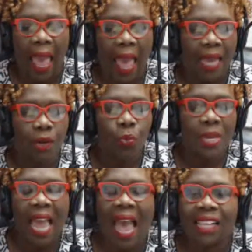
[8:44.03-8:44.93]
and
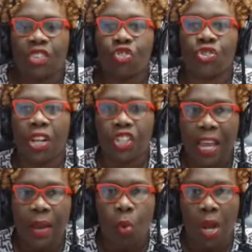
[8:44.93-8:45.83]
we had such
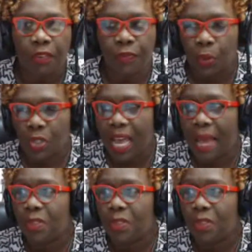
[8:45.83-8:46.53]
a wonderful time.